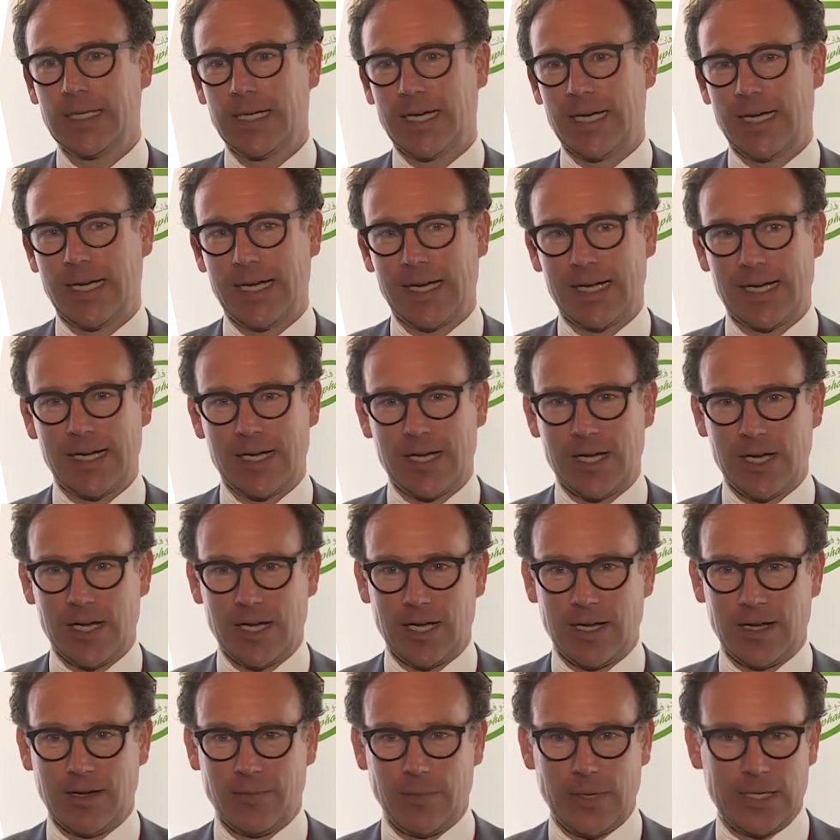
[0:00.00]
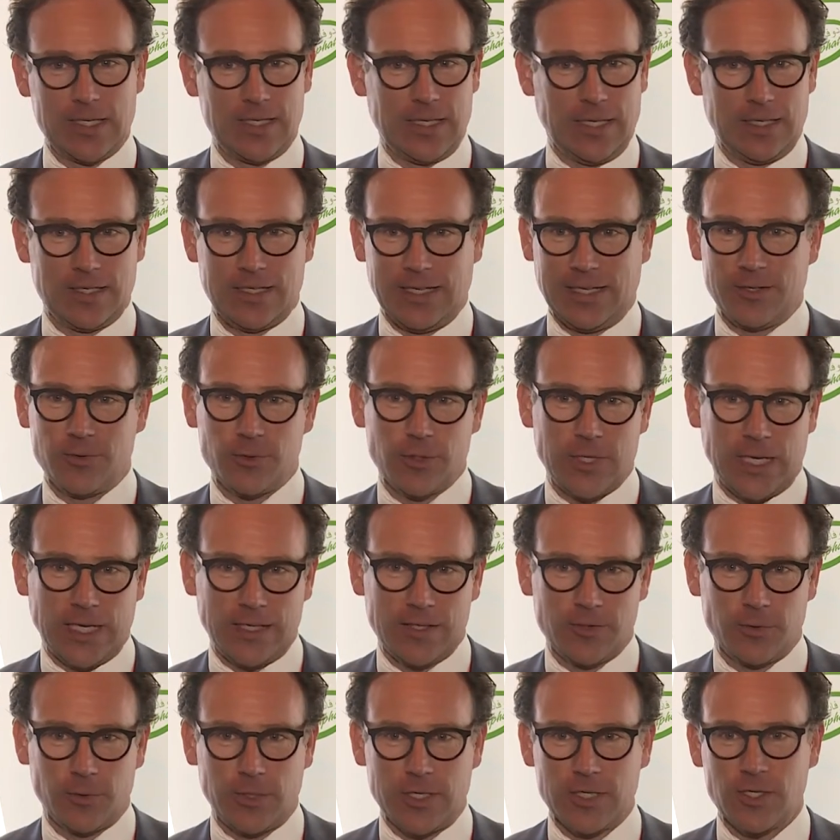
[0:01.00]
Um, it's, it's interesting
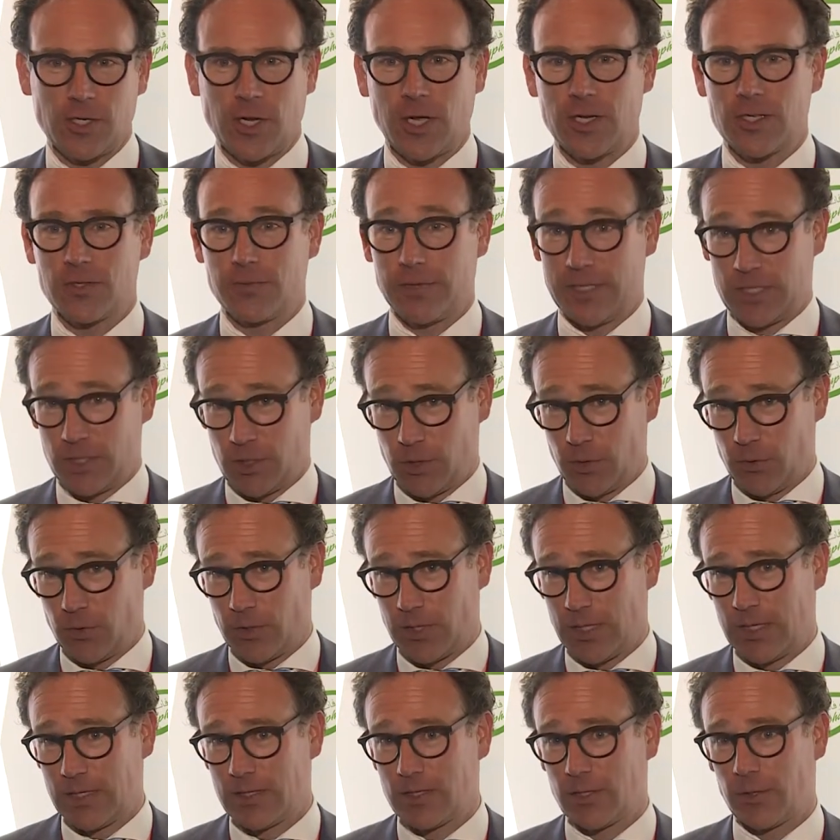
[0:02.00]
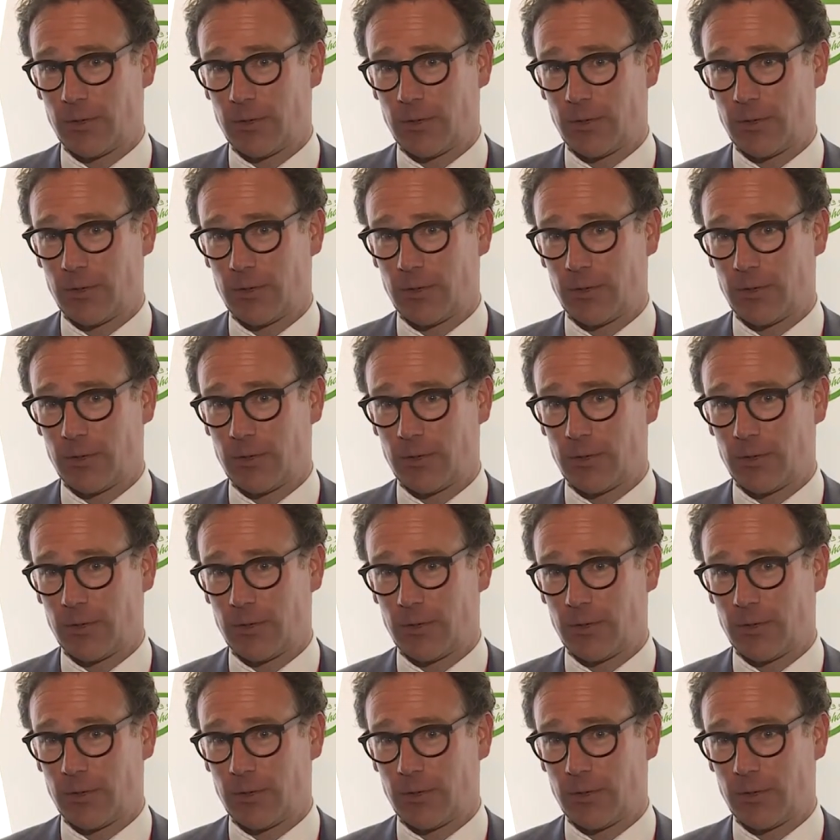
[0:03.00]
to discuss with students.